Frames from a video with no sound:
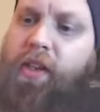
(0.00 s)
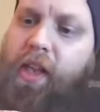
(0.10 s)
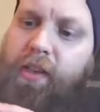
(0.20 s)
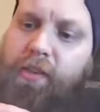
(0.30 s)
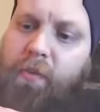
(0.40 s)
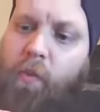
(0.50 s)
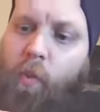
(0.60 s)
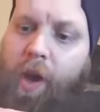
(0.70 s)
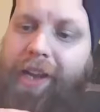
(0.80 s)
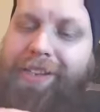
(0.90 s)
That is
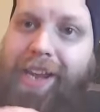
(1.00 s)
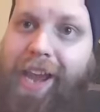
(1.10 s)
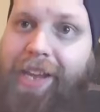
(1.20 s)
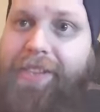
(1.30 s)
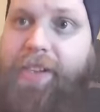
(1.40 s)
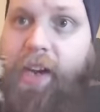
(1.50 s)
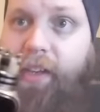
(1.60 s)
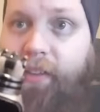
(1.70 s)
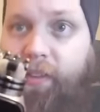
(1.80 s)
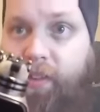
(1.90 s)
some white ass
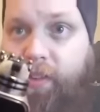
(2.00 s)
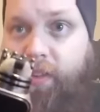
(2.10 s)
cotton.